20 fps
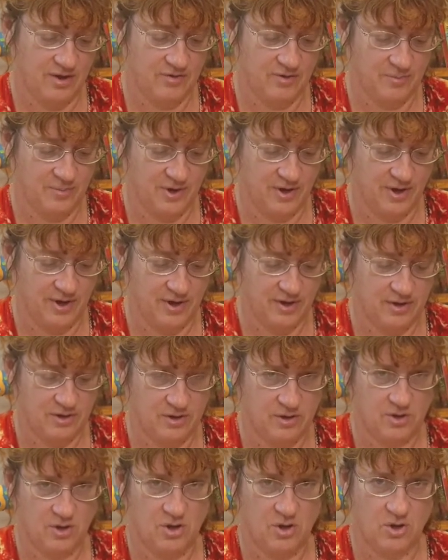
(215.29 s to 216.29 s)
reply.
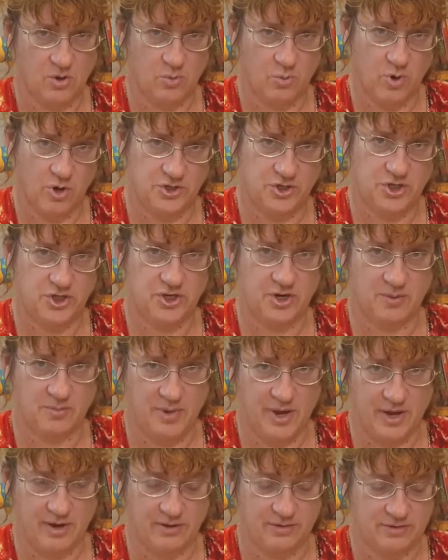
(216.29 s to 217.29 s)
Watch your
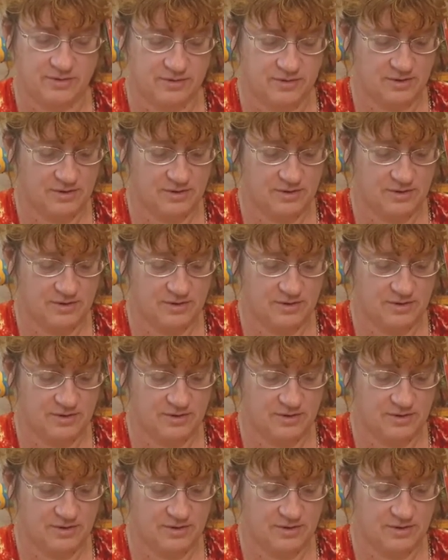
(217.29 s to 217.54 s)
mouth.